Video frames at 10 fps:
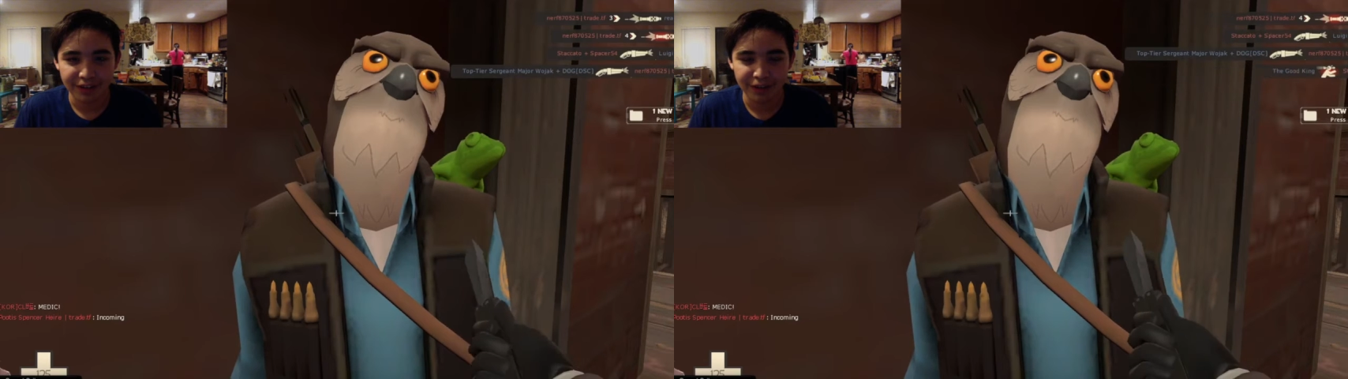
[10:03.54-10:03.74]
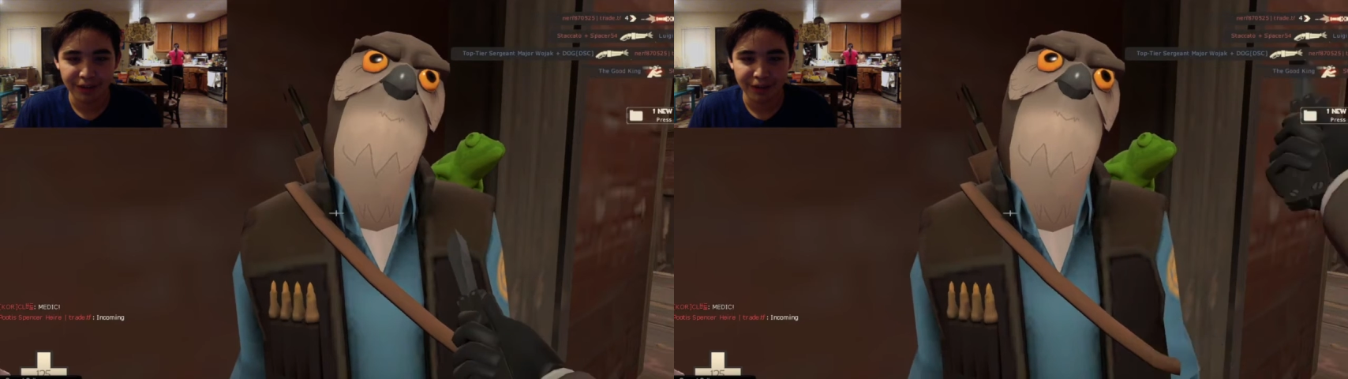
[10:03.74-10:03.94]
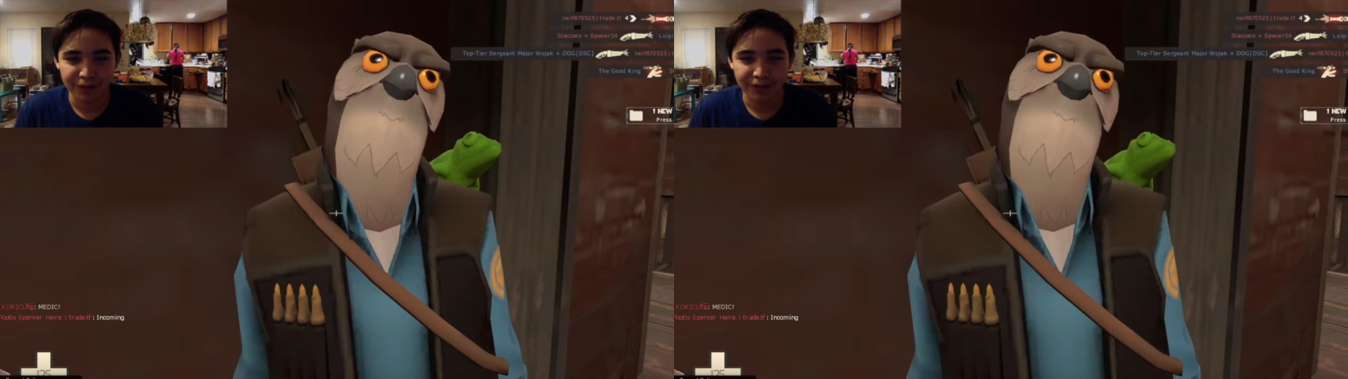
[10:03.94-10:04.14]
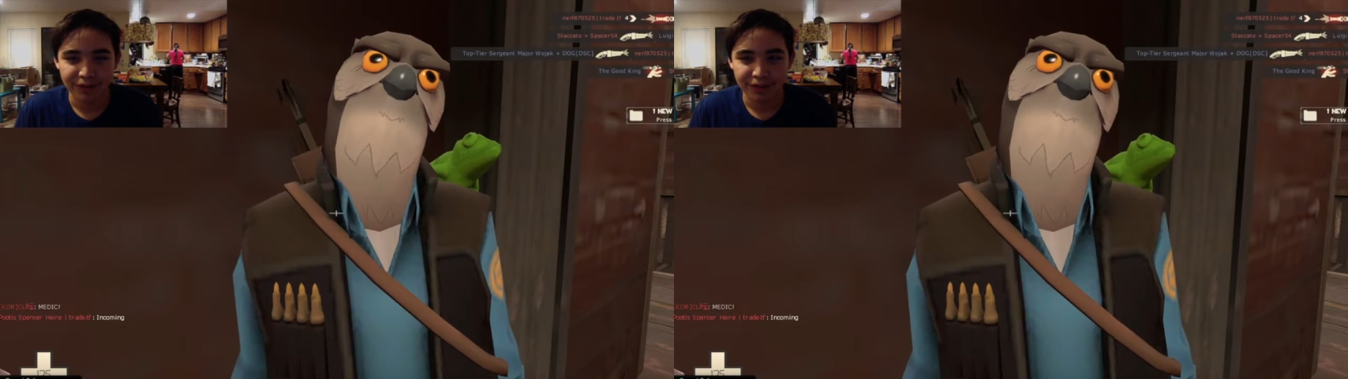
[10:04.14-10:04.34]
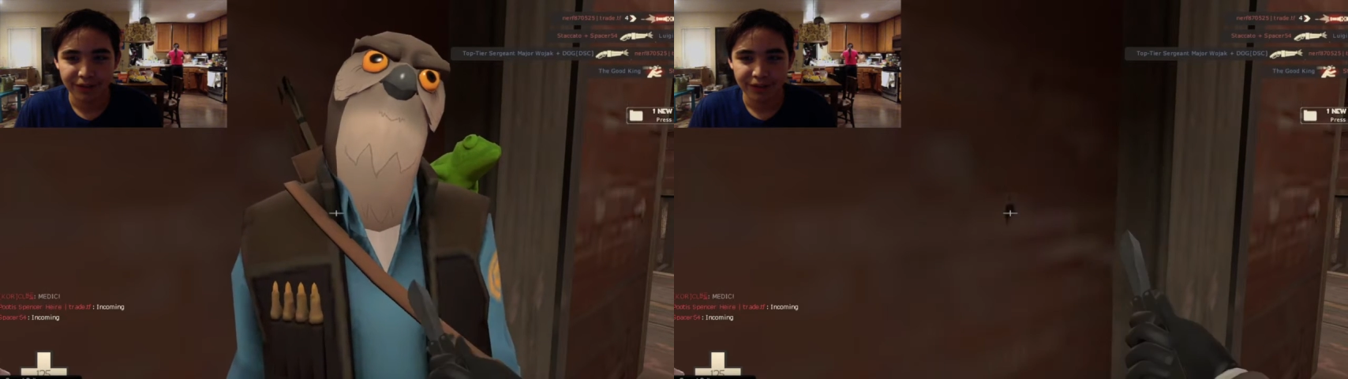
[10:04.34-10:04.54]

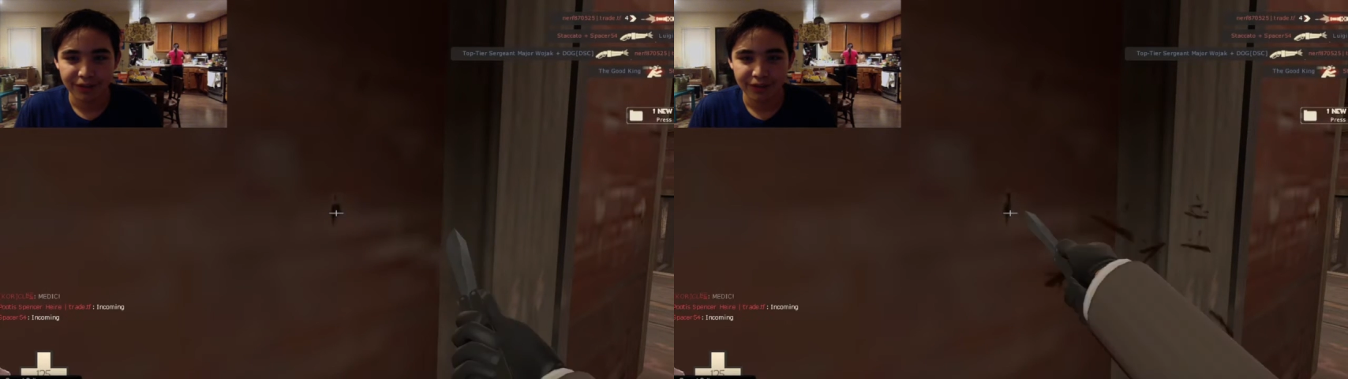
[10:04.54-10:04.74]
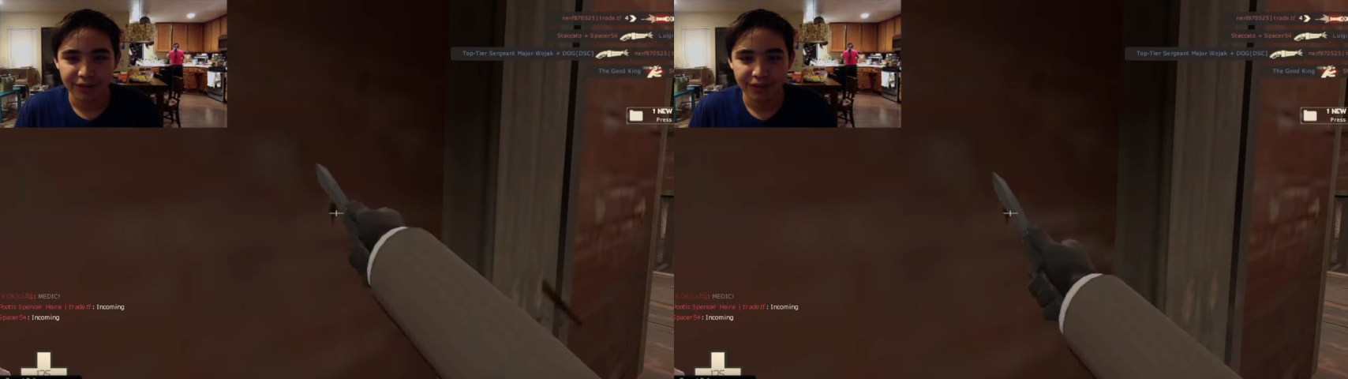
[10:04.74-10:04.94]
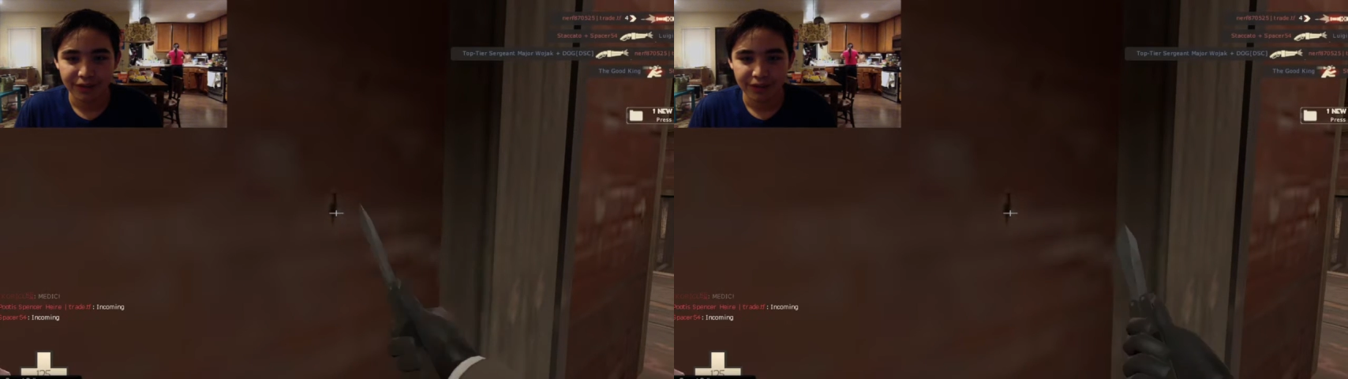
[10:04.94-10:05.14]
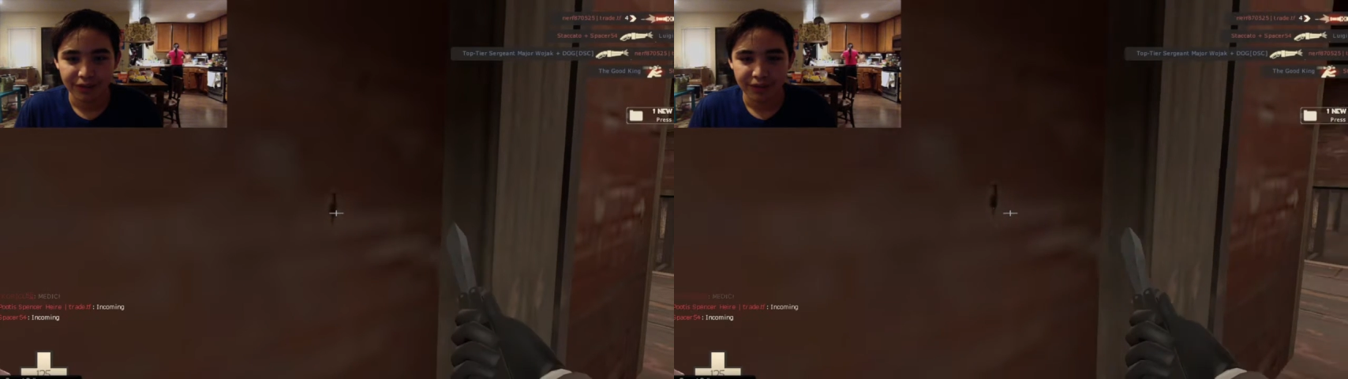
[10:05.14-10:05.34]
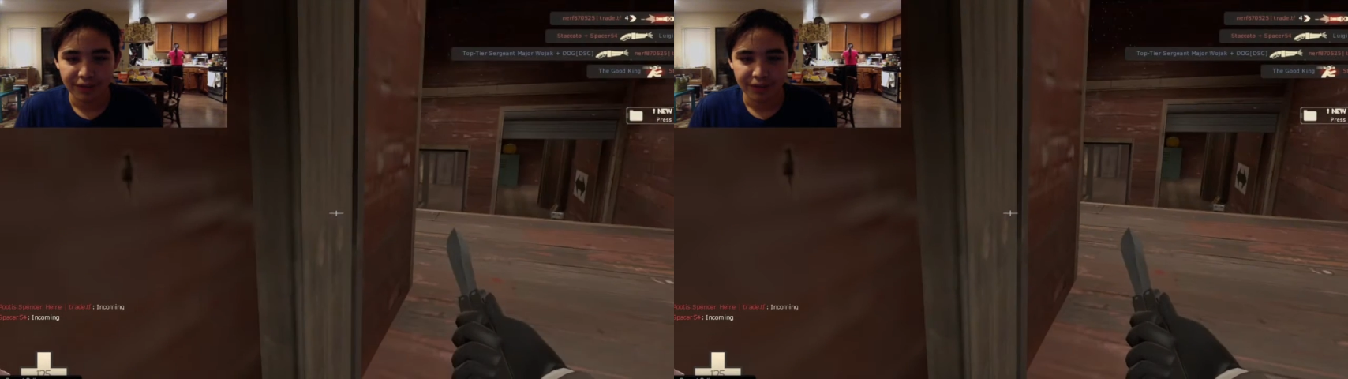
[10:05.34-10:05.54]

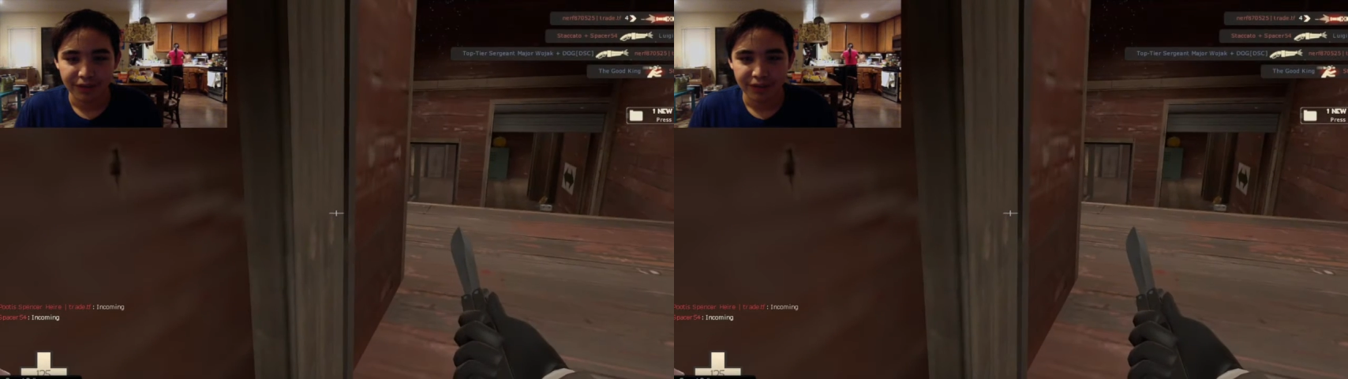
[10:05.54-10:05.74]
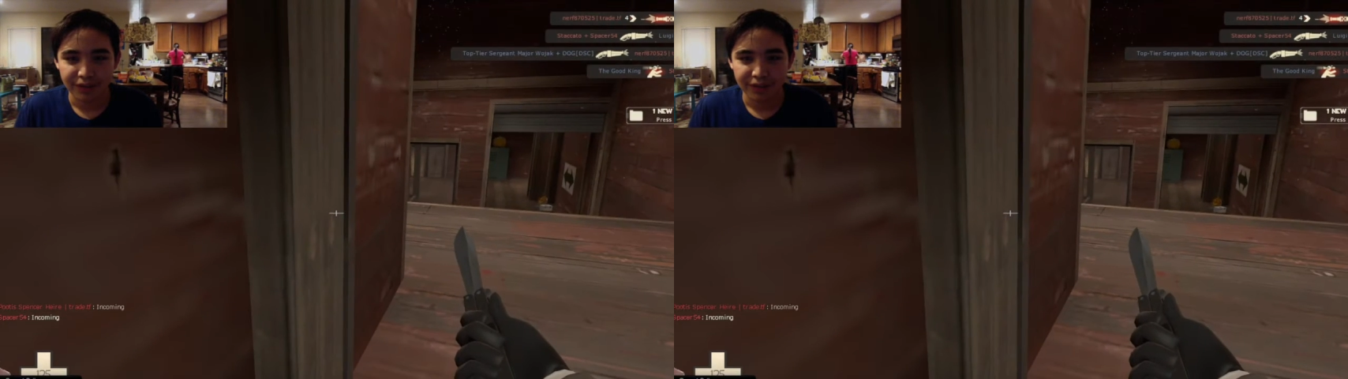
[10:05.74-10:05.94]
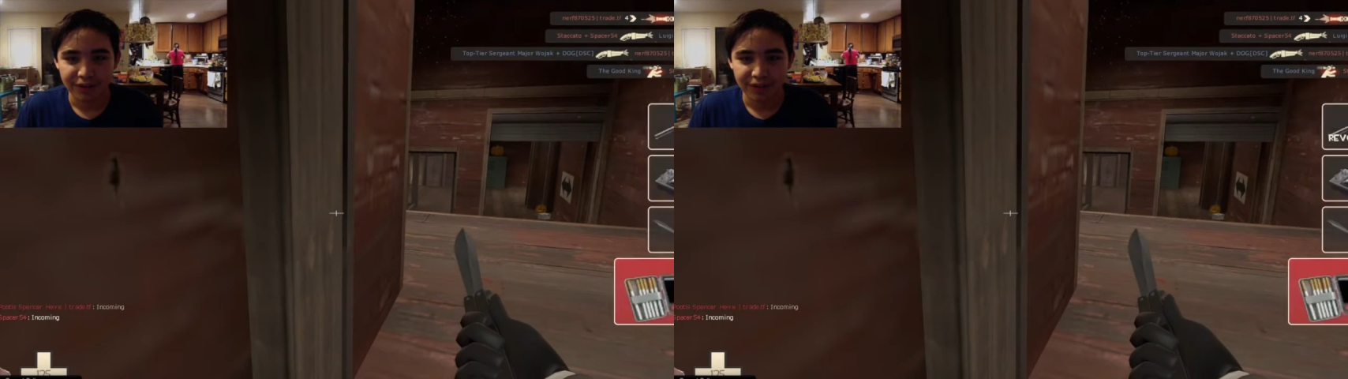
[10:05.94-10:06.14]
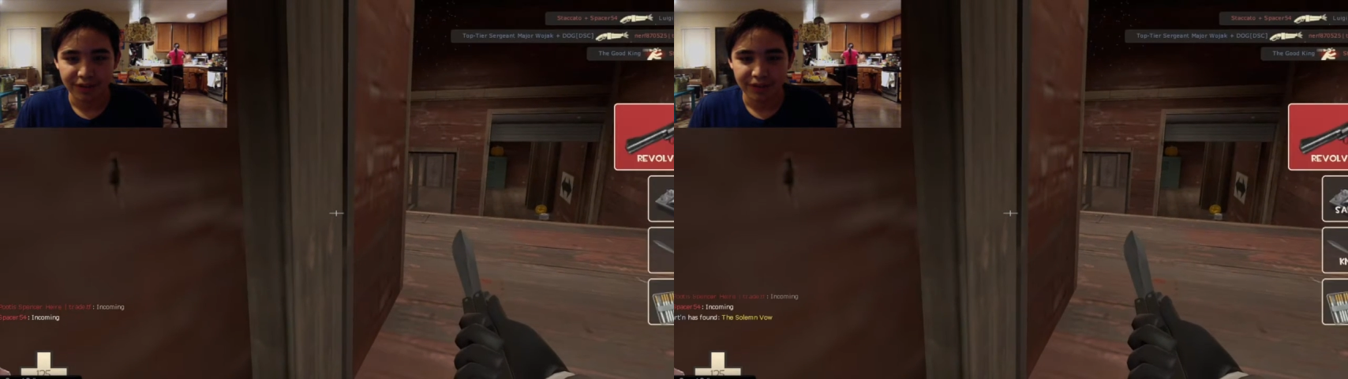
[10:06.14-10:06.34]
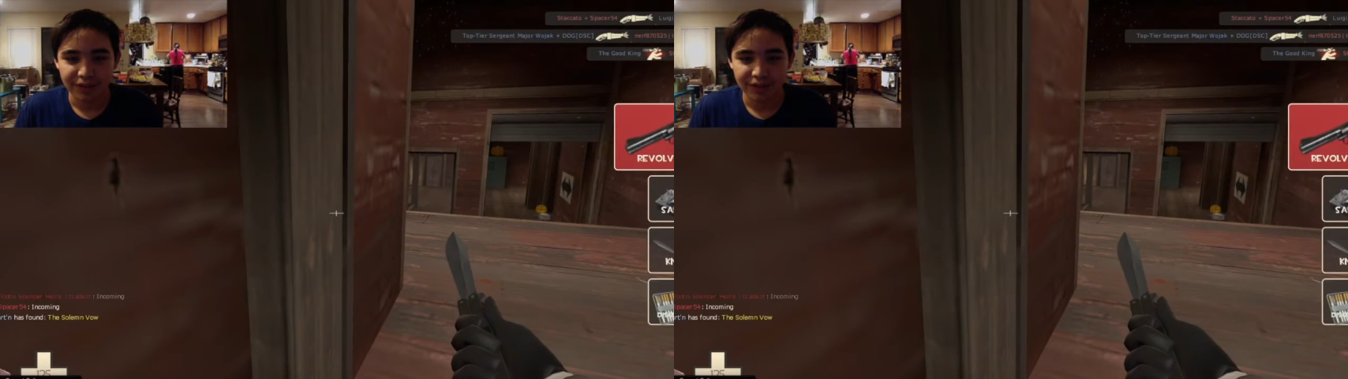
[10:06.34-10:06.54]
Nobody speaks.